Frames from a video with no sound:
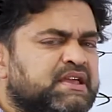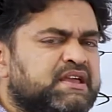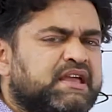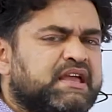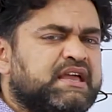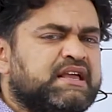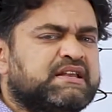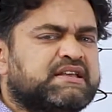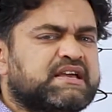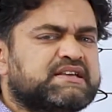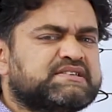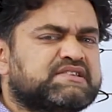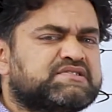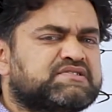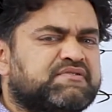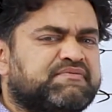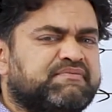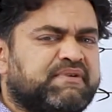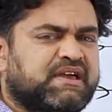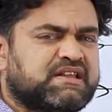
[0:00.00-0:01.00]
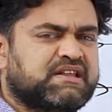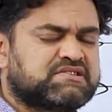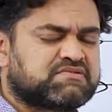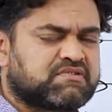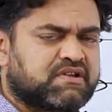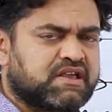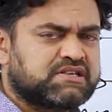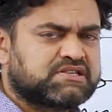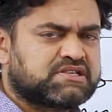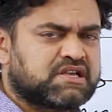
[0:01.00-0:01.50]
In cases of
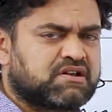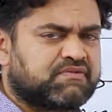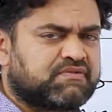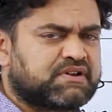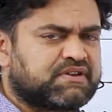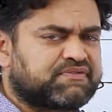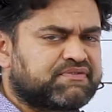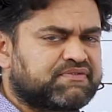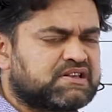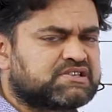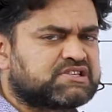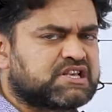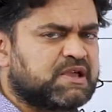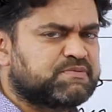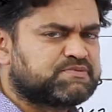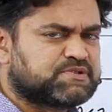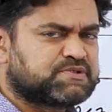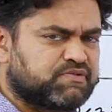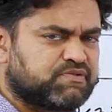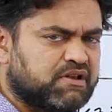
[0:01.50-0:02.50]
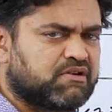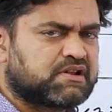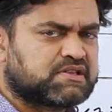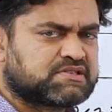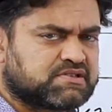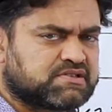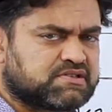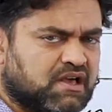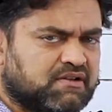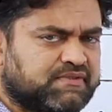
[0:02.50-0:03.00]
mensuration of different shapes, we're going to
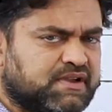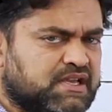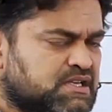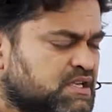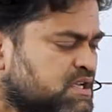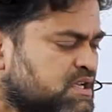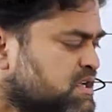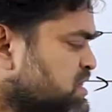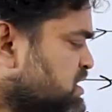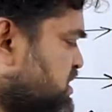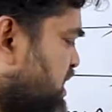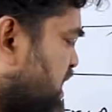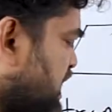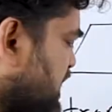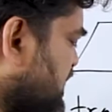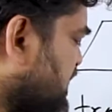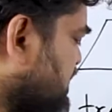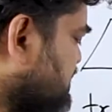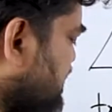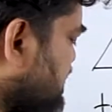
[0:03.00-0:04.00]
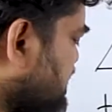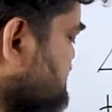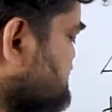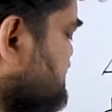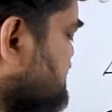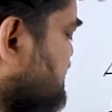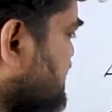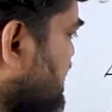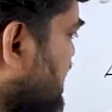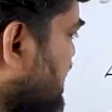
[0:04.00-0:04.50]
solve it. And there is
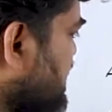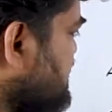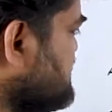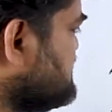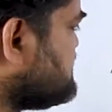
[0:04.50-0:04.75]
a kite